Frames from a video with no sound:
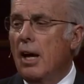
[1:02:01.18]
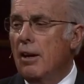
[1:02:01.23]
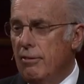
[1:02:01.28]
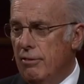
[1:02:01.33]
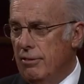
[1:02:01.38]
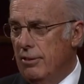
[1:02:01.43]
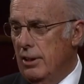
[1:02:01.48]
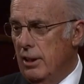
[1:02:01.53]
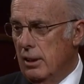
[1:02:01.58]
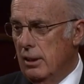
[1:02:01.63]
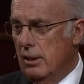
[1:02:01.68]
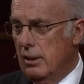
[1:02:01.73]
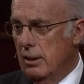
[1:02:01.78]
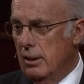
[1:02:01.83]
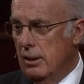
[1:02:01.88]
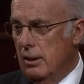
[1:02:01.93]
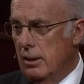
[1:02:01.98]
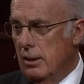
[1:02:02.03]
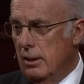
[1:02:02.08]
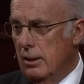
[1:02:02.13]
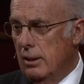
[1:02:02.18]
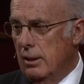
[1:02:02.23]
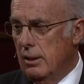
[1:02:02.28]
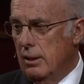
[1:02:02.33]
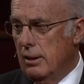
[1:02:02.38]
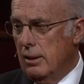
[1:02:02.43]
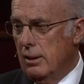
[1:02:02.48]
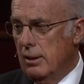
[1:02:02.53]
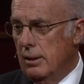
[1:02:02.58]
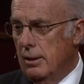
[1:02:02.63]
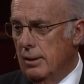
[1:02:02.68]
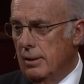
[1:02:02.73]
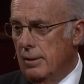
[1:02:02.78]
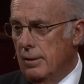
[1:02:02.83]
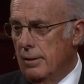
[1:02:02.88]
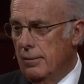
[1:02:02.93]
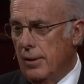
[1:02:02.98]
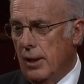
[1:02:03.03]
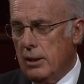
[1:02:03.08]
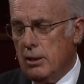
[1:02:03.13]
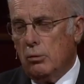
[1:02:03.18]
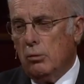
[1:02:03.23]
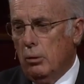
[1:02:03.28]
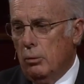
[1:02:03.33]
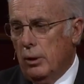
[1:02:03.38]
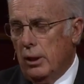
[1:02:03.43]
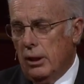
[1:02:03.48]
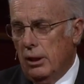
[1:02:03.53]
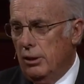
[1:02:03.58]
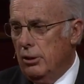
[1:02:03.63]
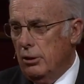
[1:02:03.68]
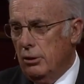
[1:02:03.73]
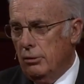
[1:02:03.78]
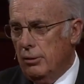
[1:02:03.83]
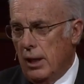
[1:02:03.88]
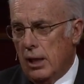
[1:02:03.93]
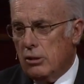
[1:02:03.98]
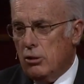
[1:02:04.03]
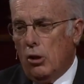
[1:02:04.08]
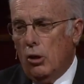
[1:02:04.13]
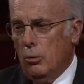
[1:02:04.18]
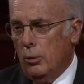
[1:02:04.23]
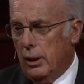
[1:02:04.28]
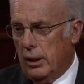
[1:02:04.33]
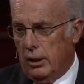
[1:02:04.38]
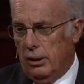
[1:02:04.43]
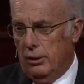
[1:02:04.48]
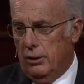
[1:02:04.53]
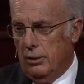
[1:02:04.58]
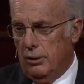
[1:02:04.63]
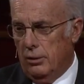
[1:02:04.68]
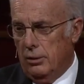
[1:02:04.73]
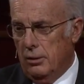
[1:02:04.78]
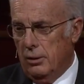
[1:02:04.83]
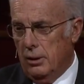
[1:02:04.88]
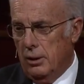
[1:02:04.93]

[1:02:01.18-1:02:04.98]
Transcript: life. That's what we can do. That's all we can do.